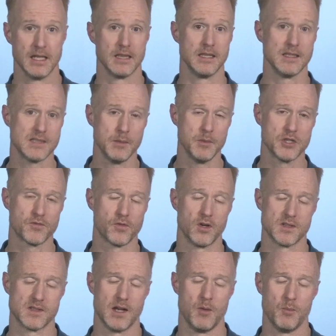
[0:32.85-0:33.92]
This image, for
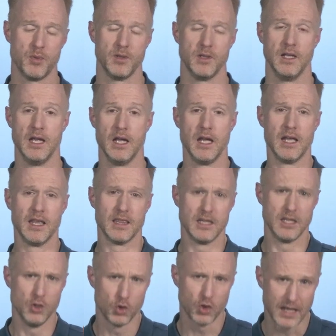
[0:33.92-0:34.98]
example,
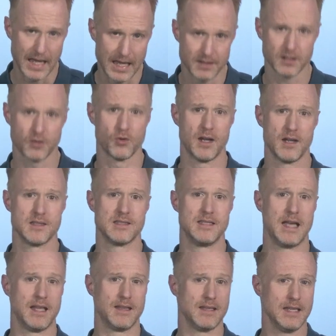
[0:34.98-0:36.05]
you categorize
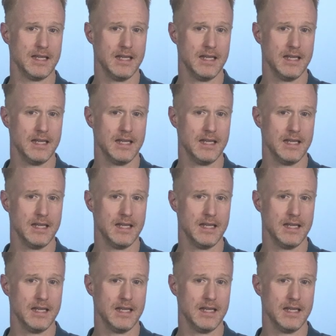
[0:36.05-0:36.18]
that